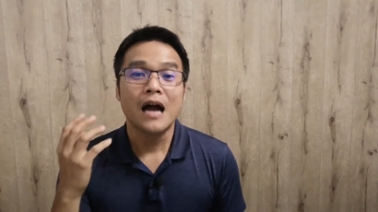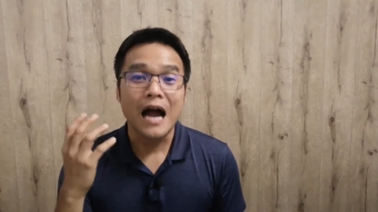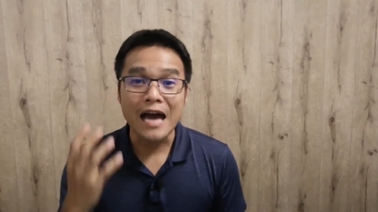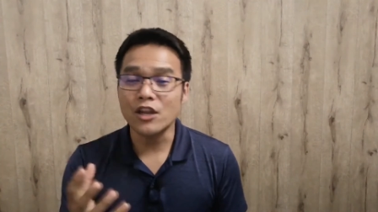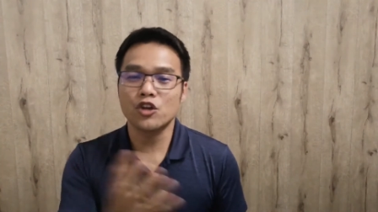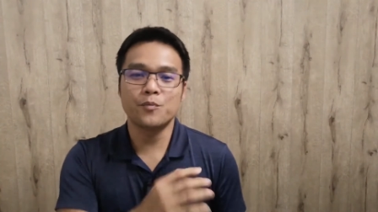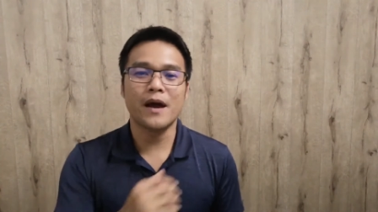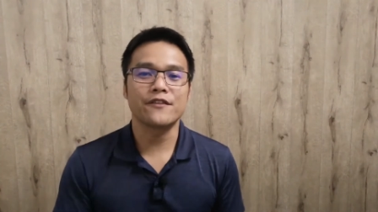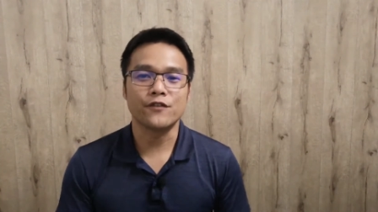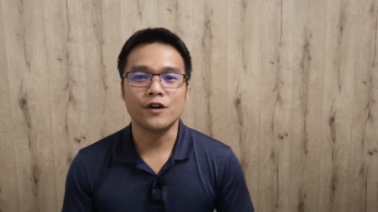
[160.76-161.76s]

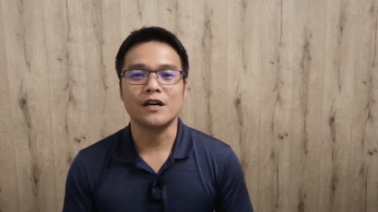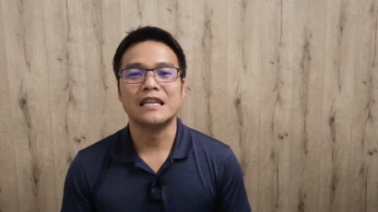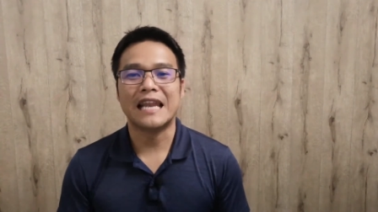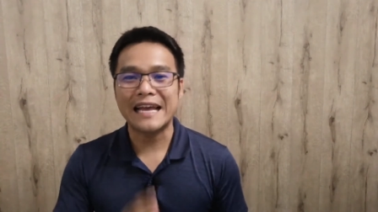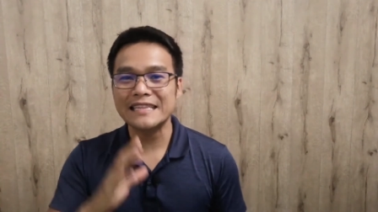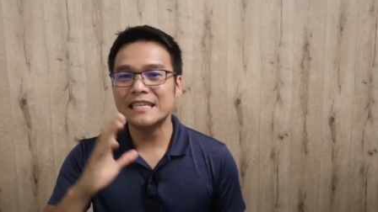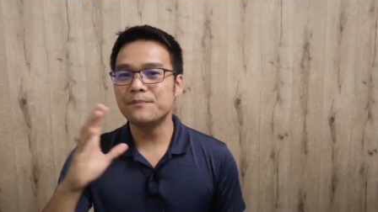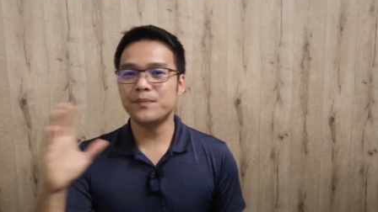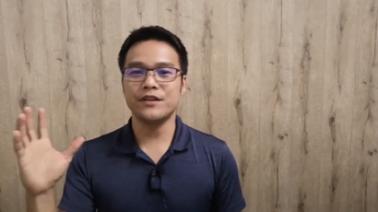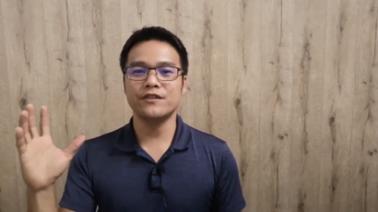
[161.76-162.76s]
unoccupied for a lengthy
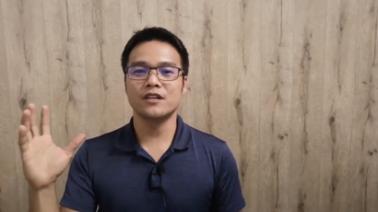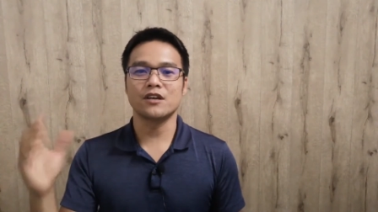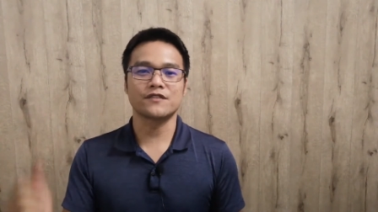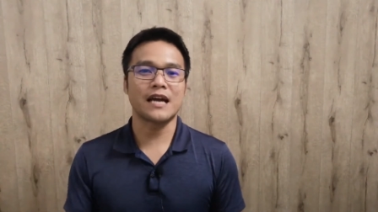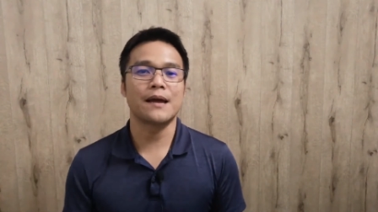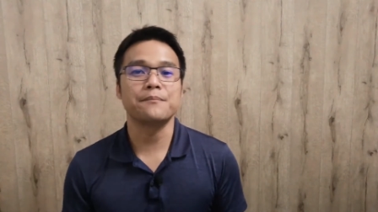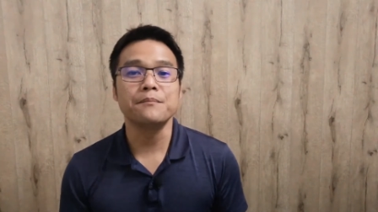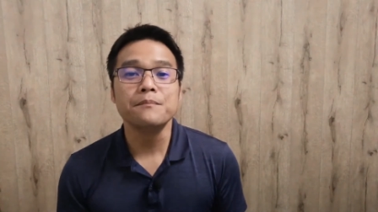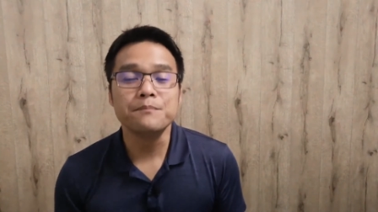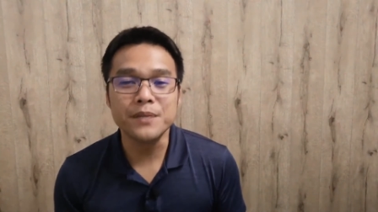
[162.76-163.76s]
period of time
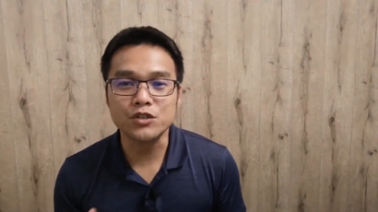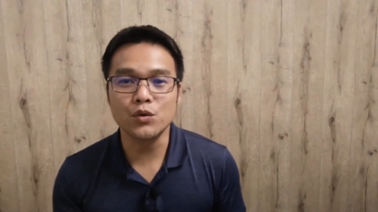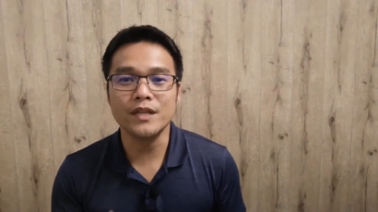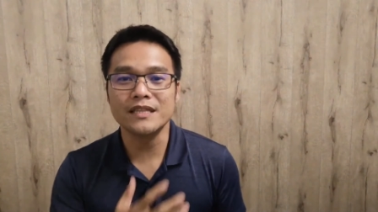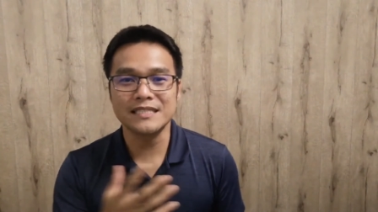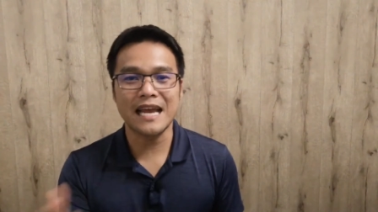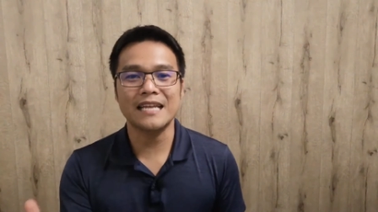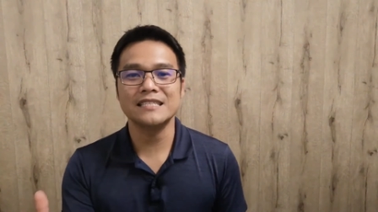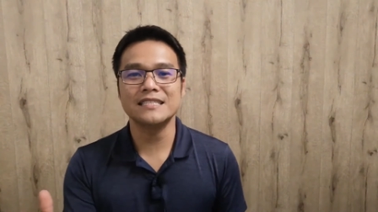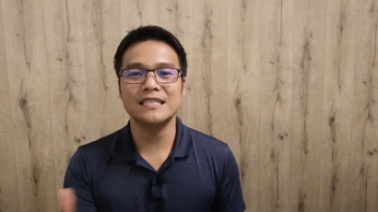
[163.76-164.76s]
between
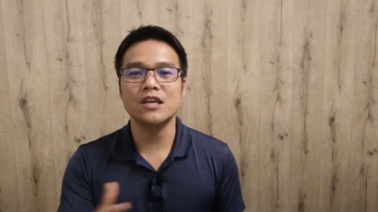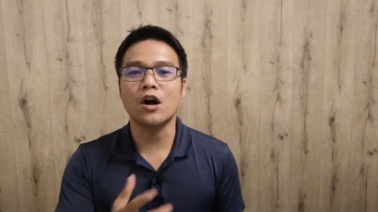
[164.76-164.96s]
tenancy,